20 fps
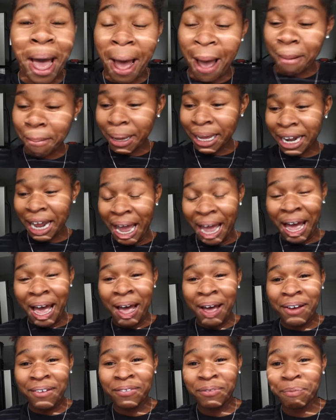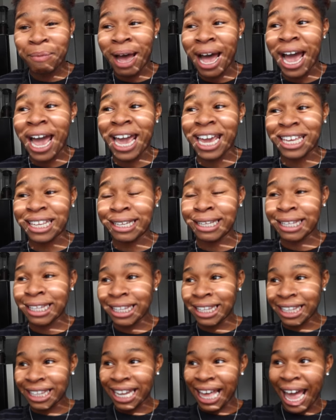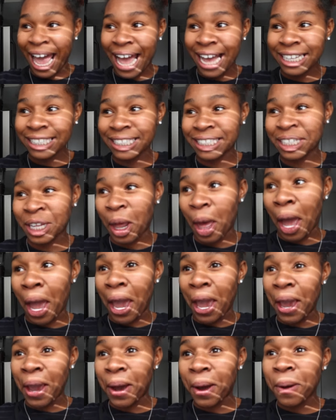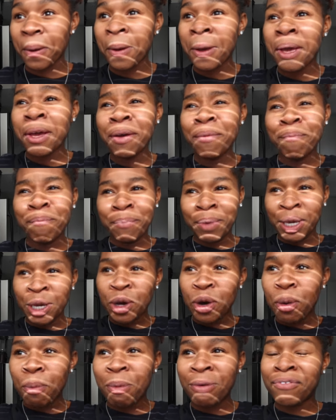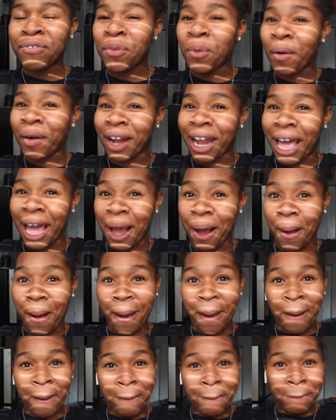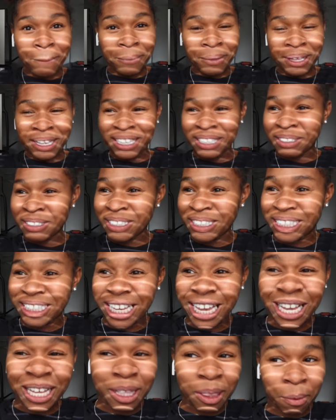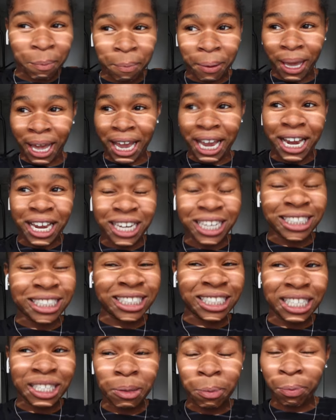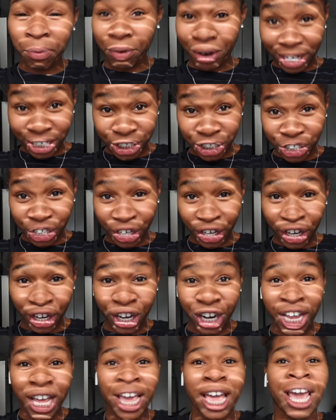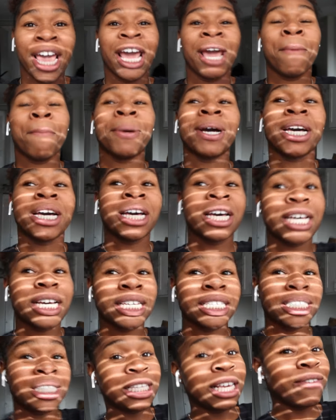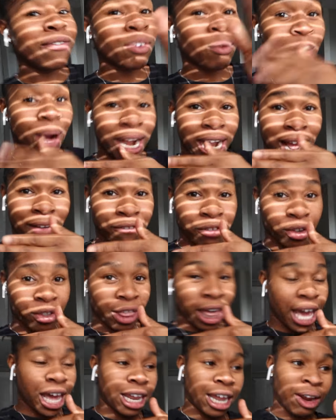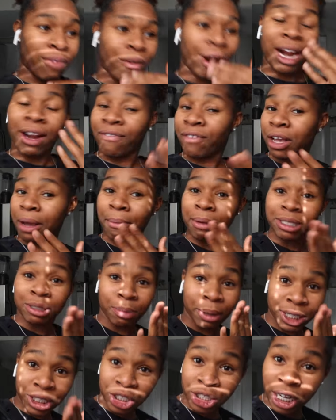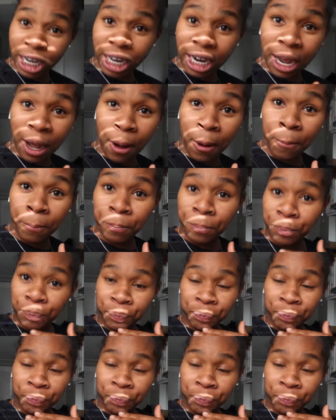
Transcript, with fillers: I'm about to have my last like meal before like teeth pain and teeth pressure because even right after that, like right after I get my spacers taken out,